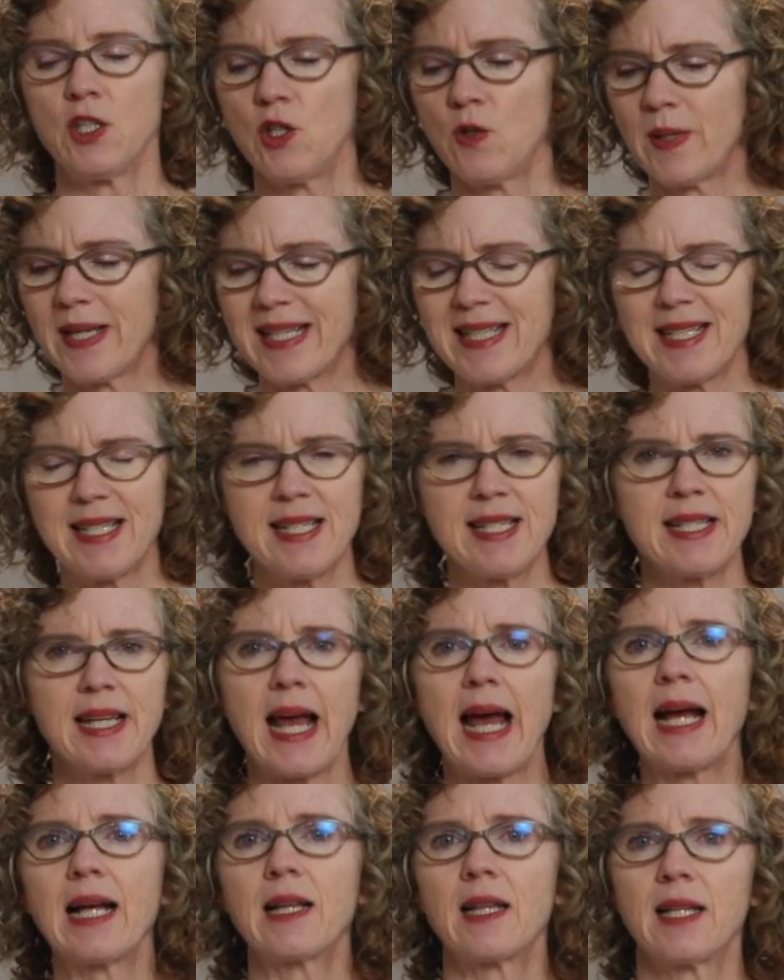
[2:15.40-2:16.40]
do
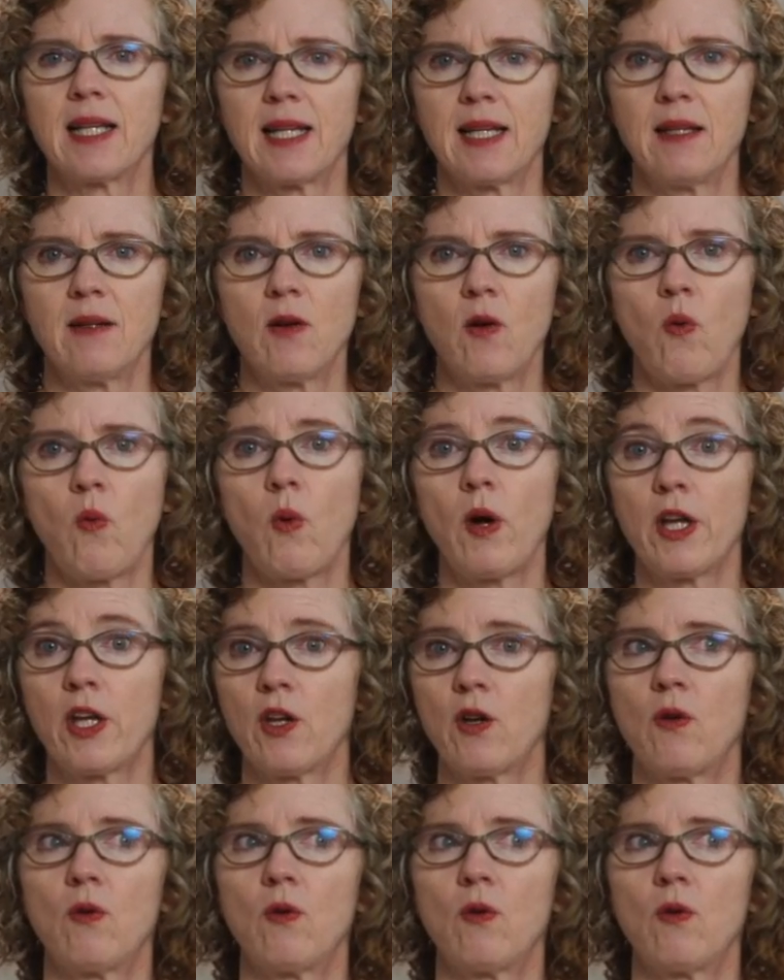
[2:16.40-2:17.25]
exactly what